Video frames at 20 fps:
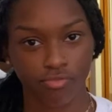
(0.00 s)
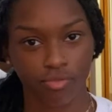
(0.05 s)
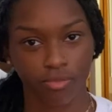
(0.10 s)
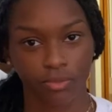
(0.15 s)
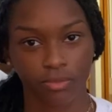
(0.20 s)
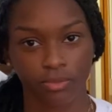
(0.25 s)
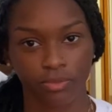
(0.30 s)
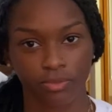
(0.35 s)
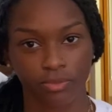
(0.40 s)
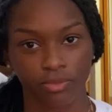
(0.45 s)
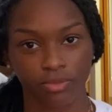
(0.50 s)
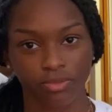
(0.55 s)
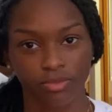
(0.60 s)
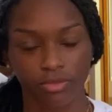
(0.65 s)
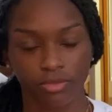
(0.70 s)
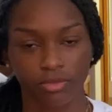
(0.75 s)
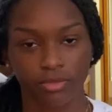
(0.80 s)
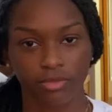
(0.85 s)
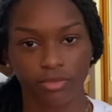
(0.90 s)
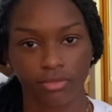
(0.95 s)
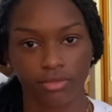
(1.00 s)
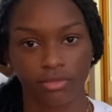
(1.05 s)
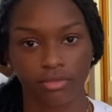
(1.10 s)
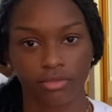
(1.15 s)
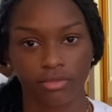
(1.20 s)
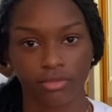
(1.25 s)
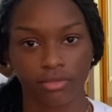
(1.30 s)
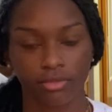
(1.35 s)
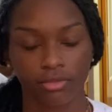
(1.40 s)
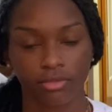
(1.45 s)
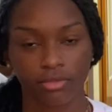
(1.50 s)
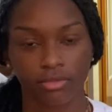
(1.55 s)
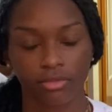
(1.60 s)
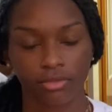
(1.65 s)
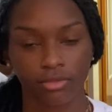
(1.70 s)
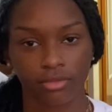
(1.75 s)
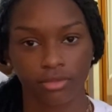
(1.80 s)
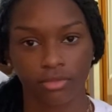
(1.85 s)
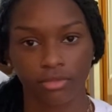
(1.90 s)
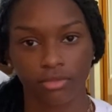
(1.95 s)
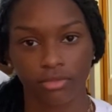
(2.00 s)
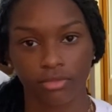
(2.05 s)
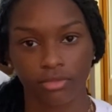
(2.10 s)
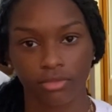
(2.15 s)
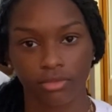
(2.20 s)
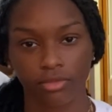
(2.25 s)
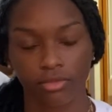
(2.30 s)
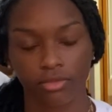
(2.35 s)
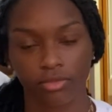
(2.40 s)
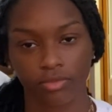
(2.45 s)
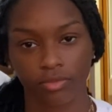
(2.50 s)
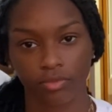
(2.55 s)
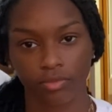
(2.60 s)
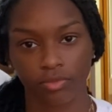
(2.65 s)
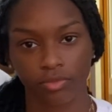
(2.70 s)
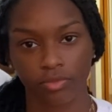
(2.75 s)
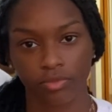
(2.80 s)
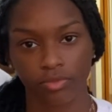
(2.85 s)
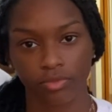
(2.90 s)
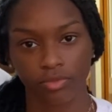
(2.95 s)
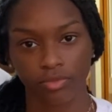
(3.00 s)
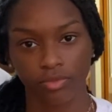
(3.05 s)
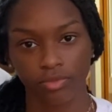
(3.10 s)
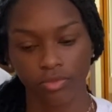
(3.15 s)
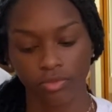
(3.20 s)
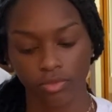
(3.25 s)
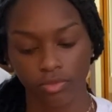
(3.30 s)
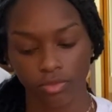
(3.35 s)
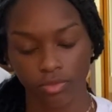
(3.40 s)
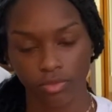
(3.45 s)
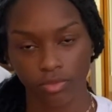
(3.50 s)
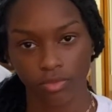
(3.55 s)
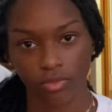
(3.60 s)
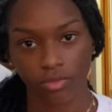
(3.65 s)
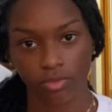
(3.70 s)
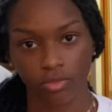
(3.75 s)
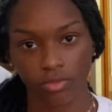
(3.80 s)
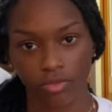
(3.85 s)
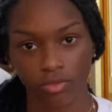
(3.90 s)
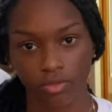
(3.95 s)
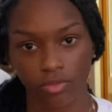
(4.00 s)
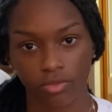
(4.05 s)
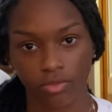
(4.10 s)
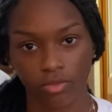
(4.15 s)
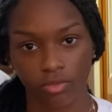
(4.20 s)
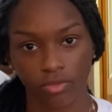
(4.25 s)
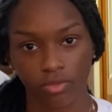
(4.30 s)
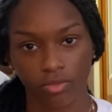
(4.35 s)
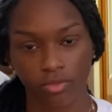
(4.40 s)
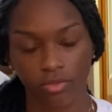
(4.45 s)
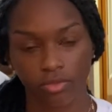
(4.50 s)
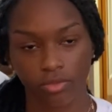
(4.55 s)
The person shown says nothing.